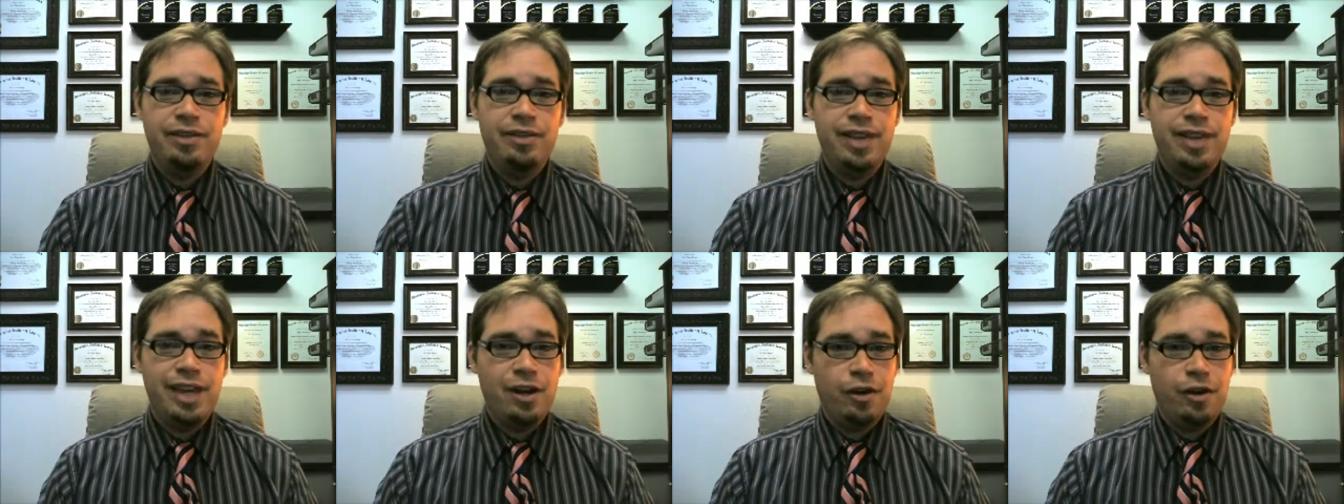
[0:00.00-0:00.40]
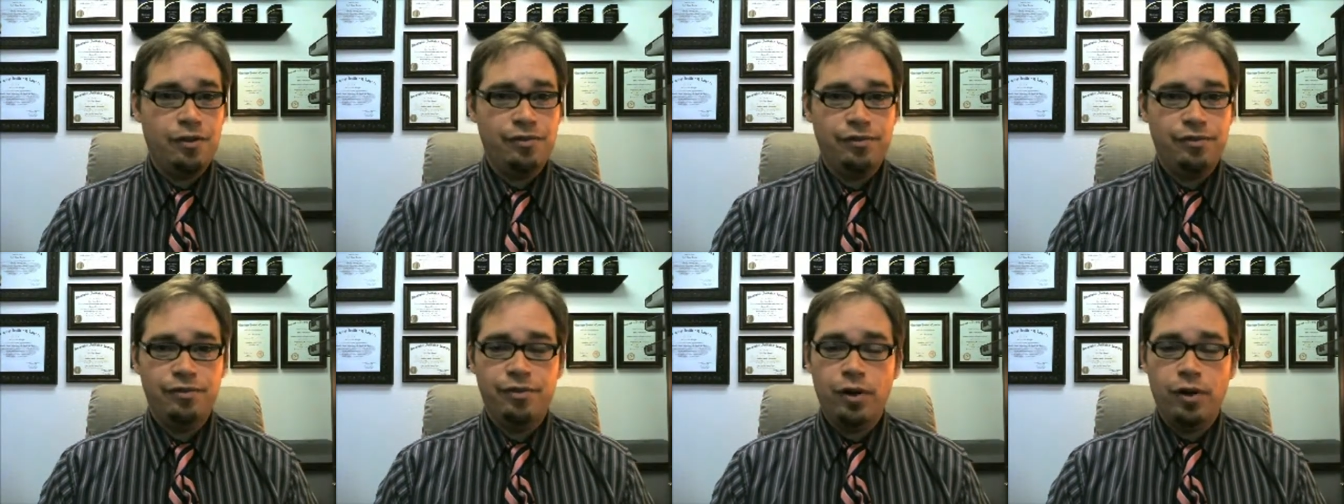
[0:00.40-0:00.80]
they are
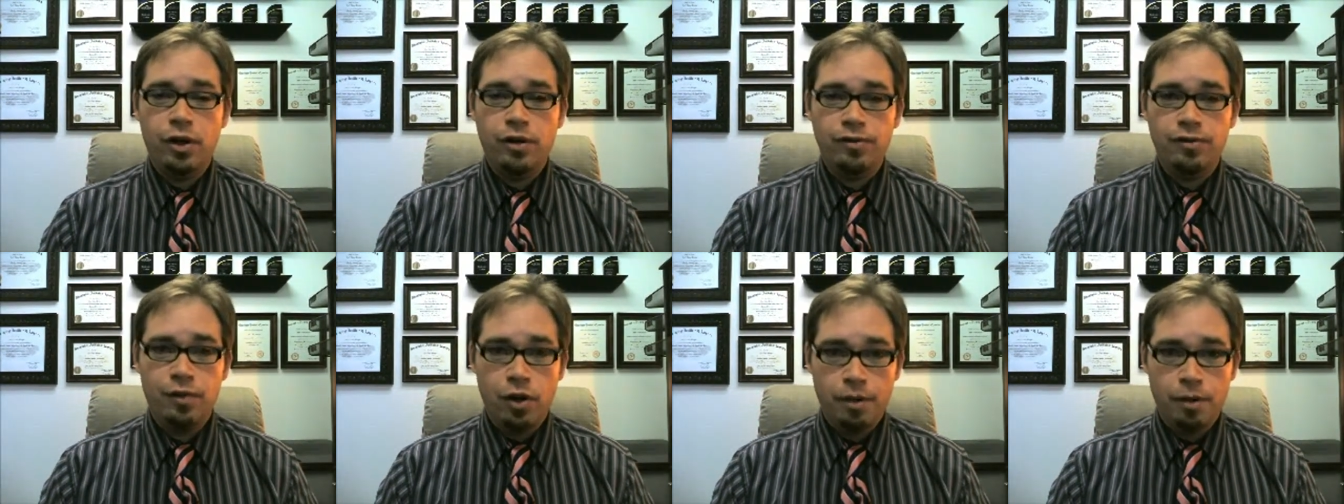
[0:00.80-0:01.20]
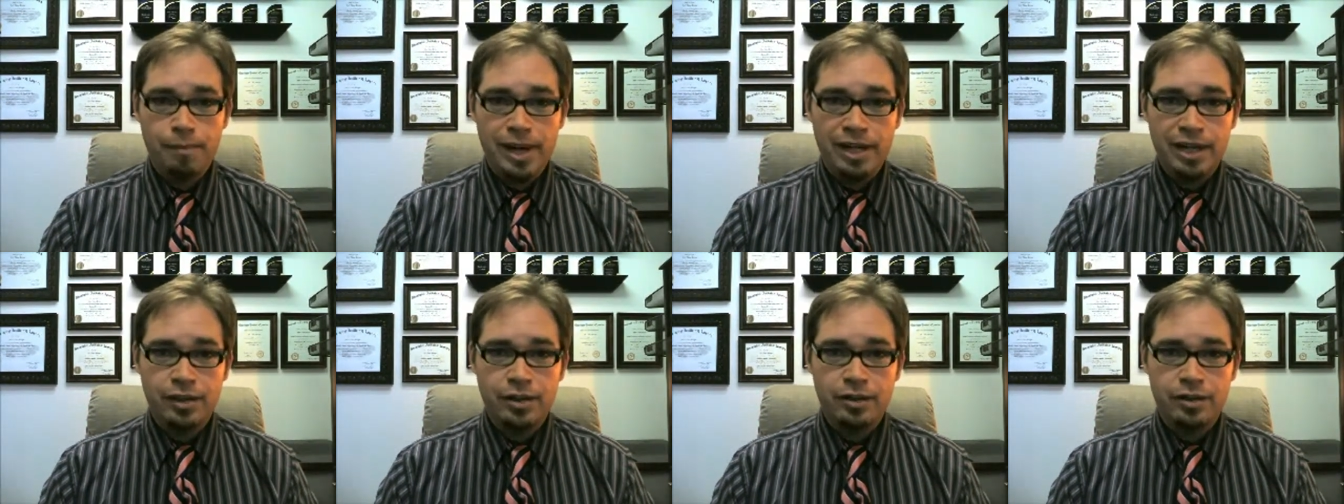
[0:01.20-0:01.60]
far, far
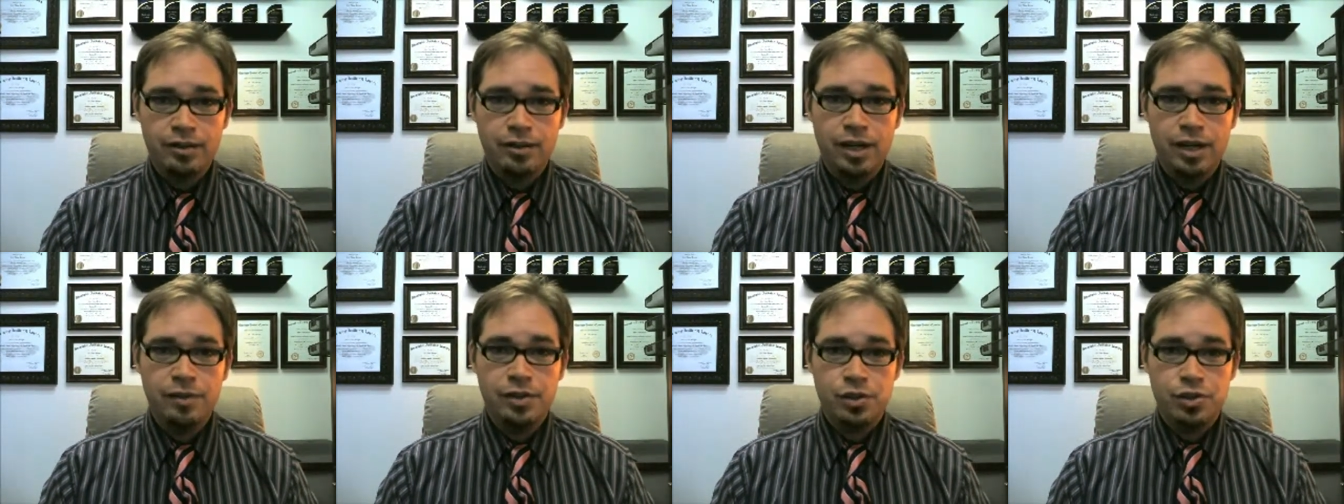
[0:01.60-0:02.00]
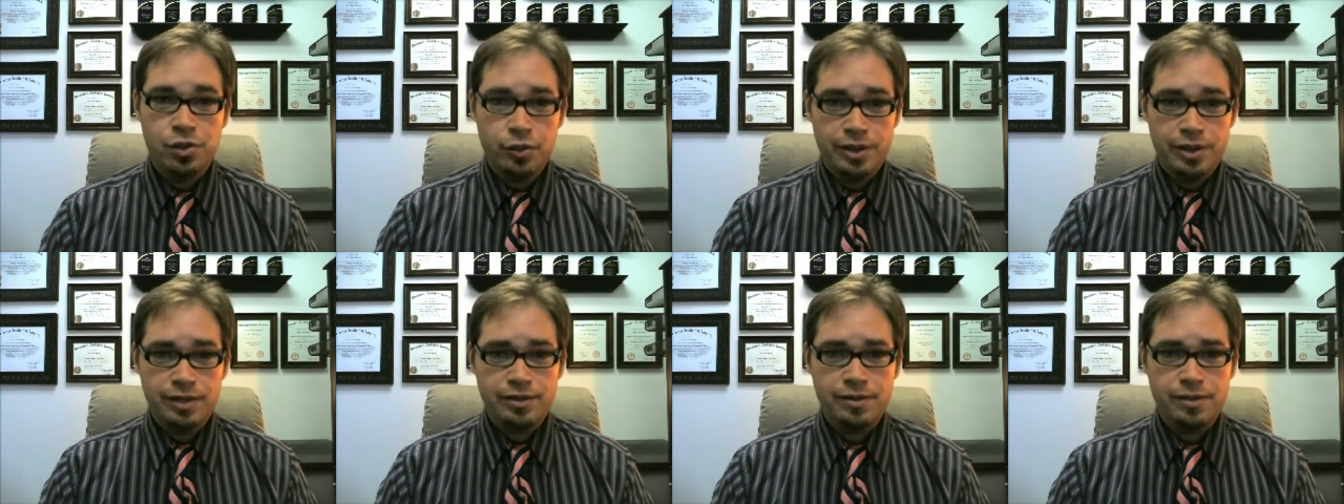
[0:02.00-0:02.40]
better of a
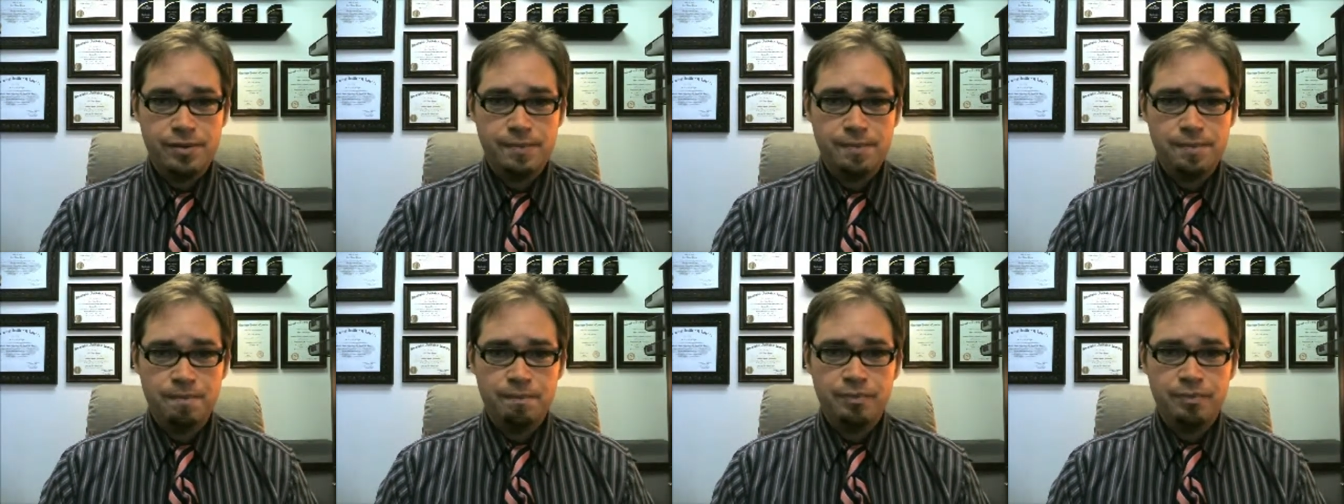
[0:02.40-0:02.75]
choice.